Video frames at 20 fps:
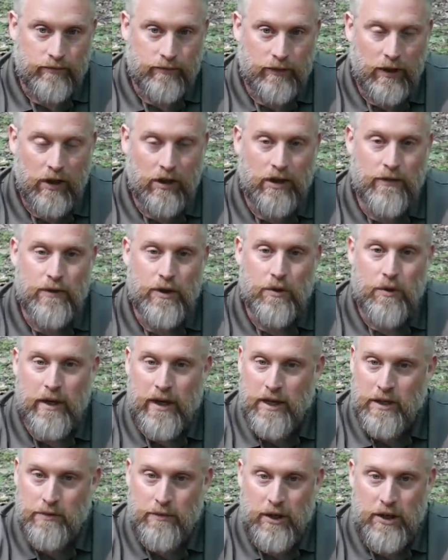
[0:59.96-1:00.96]
I'll give you a quick
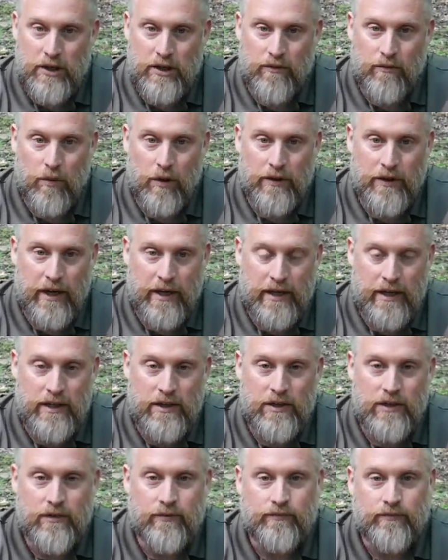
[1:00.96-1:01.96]
explanation of what that
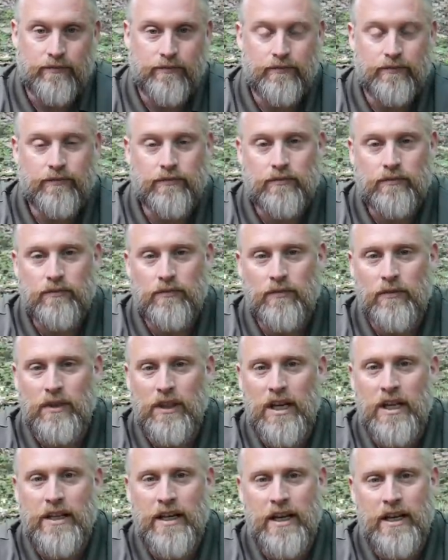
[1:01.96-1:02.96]
is,
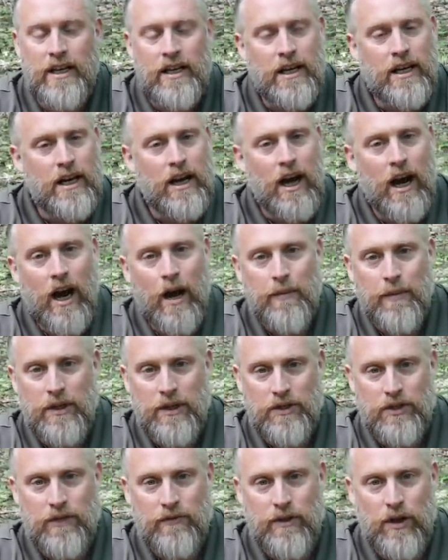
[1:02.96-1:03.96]
and then I'm going to
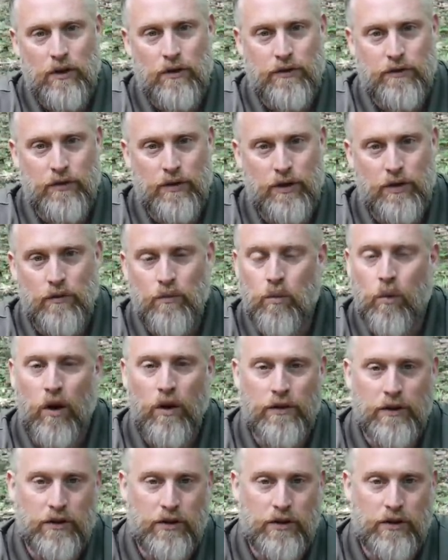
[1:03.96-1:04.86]
sort of go through what the